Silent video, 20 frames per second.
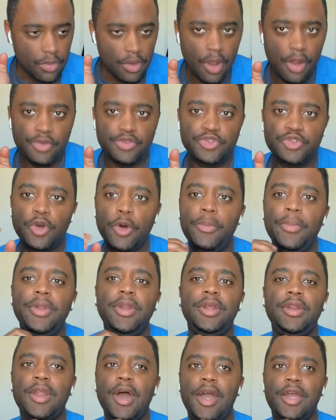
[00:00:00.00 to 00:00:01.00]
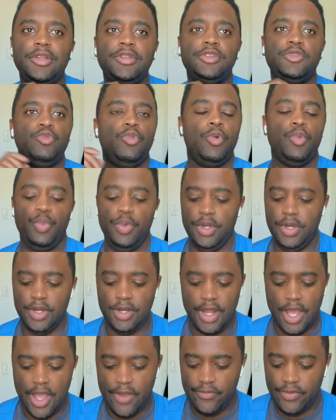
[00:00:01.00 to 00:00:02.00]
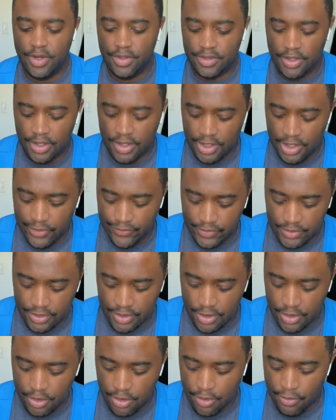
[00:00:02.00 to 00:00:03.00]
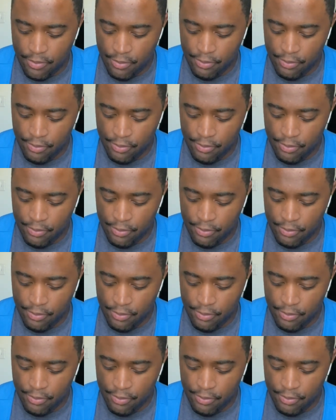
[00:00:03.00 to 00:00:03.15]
So many nights when we didn't have anything to eat for dinner,